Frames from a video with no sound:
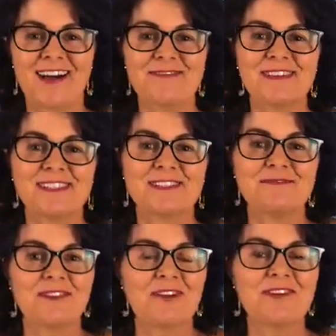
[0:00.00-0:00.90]
I feel it's
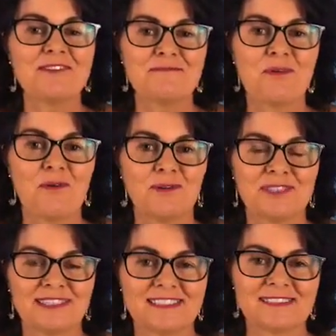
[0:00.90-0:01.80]
very
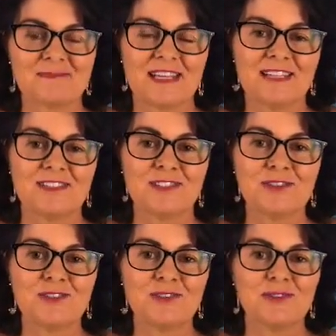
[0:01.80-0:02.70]
important
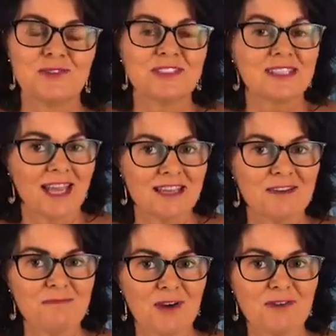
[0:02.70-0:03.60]
to take
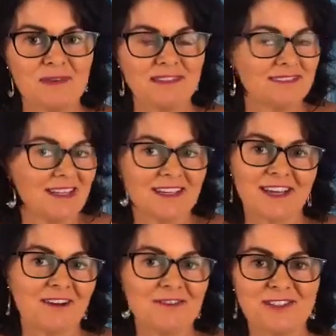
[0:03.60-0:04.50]
a moment. I
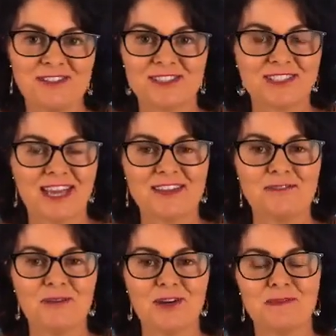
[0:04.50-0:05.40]
encourage you to take
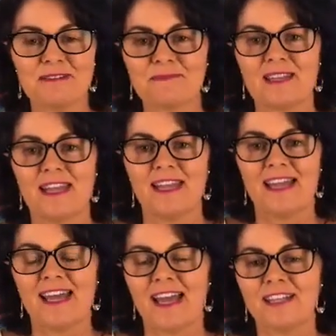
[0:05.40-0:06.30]
a moment
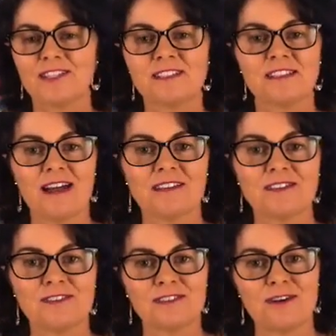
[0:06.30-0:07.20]
and just
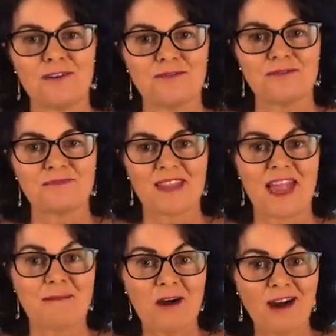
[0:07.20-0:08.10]
ask yourself,
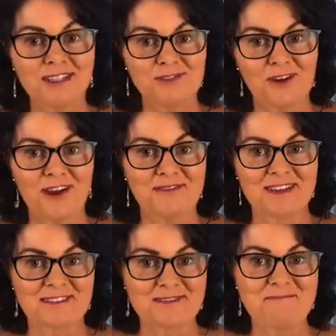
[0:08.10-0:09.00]
am I
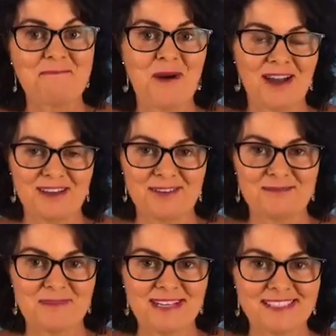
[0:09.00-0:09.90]
driving my
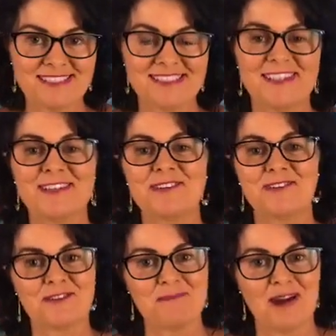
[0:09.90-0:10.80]
own bus
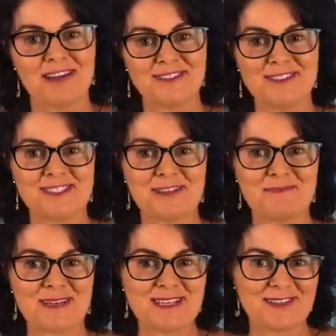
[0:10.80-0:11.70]
or am I on
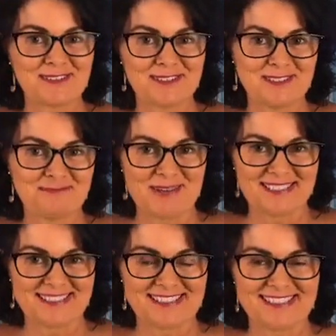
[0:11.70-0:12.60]
somebody else's
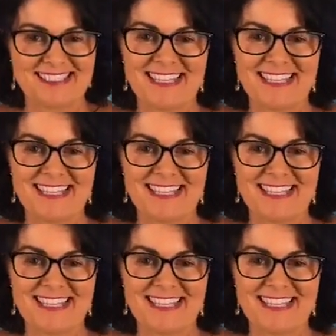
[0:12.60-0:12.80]
bus?